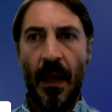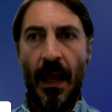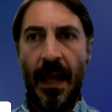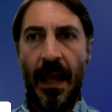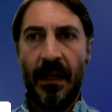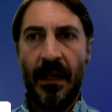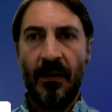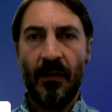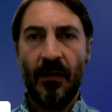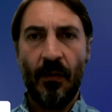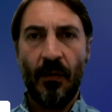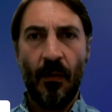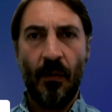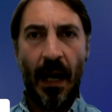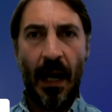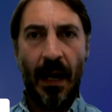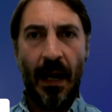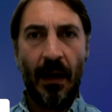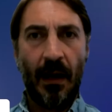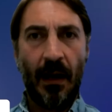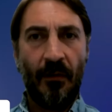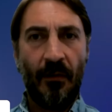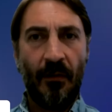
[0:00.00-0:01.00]
And
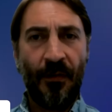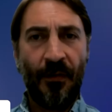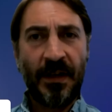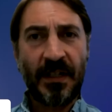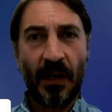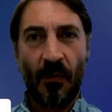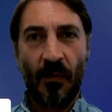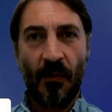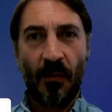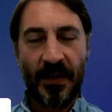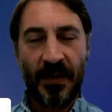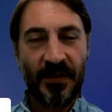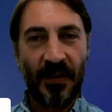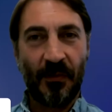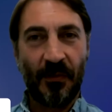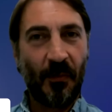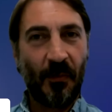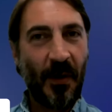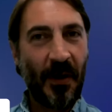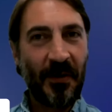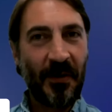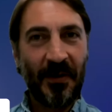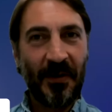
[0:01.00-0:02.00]
a funding question:
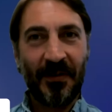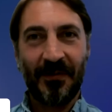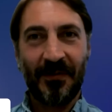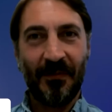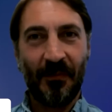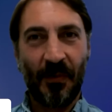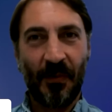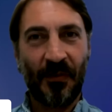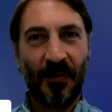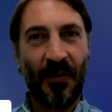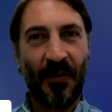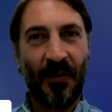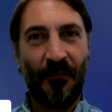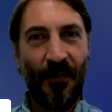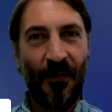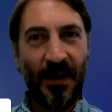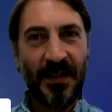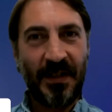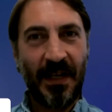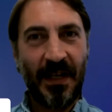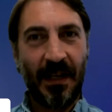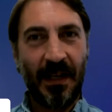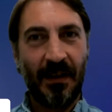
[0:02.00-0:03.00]
was the
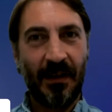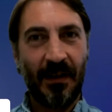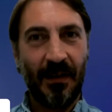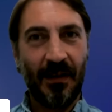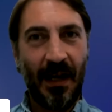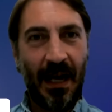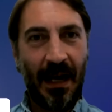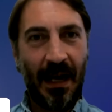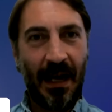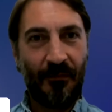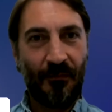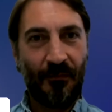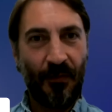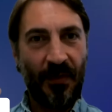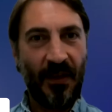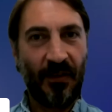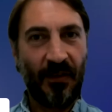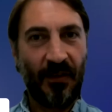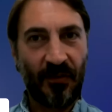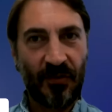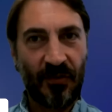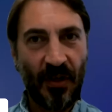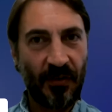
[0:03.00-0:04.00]
funding for
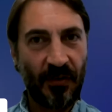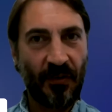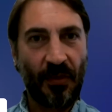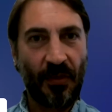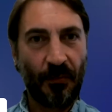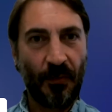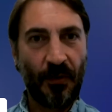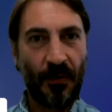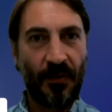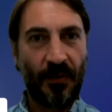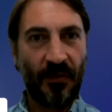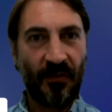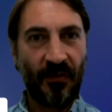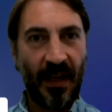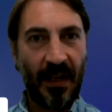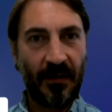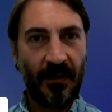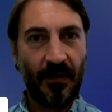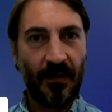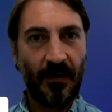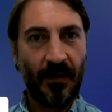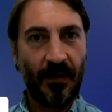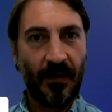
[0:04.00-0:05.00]
this just through the
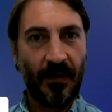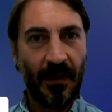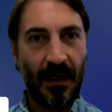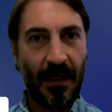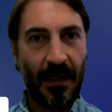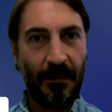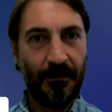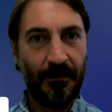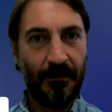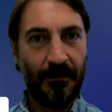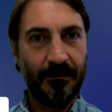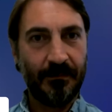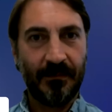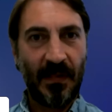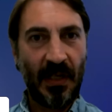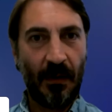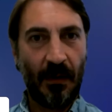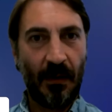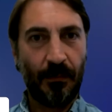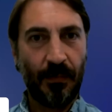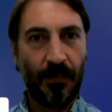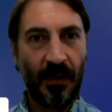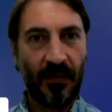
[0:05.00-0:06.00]
standard,
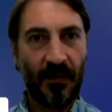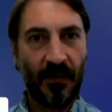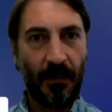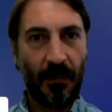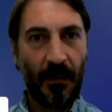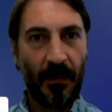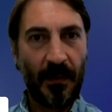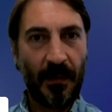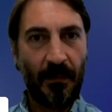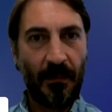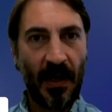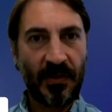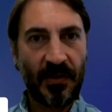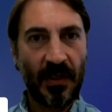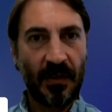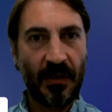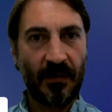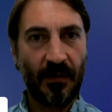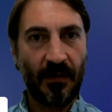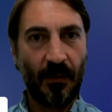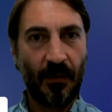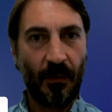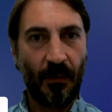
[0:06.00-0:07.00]
police department
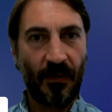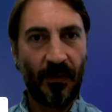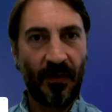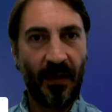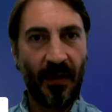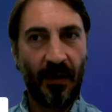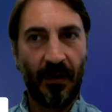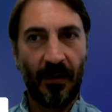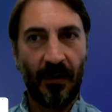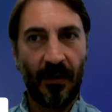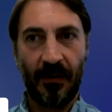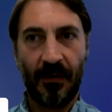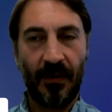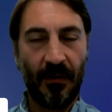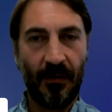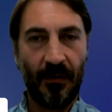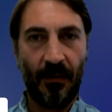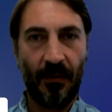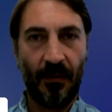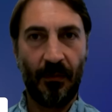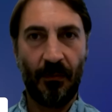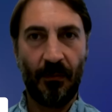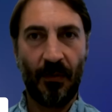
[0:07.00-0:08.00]
budget, or was
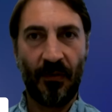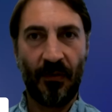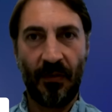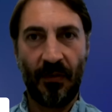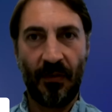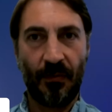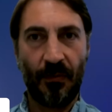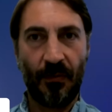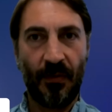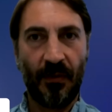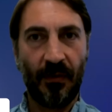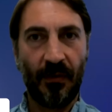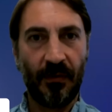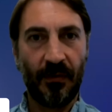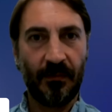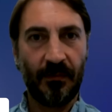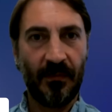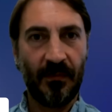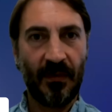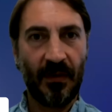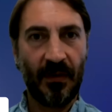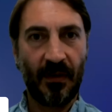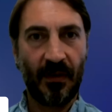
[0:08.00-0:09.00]
it through
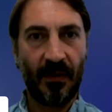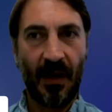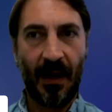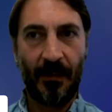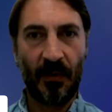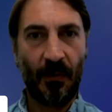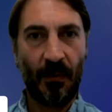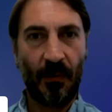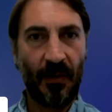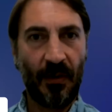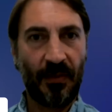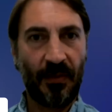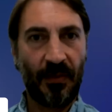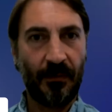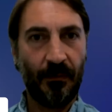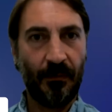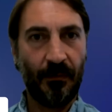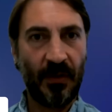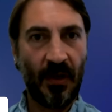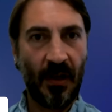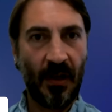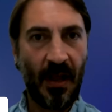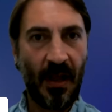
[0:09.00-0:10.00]
the Commonwealth
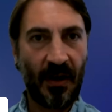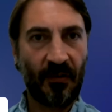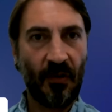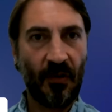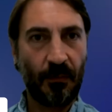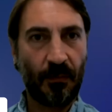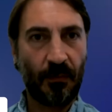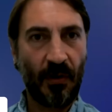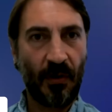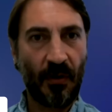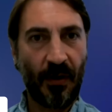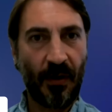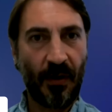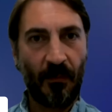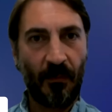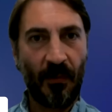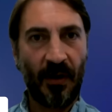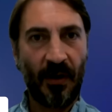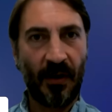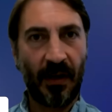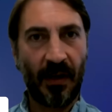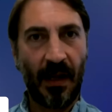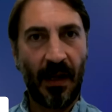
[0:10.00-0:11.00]
Naloxone program?
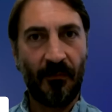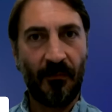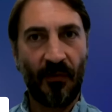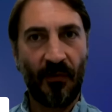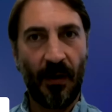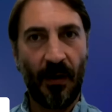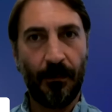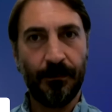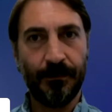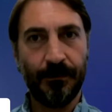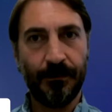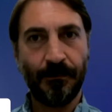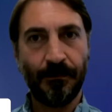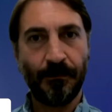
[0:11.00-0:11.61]
Where did it come from?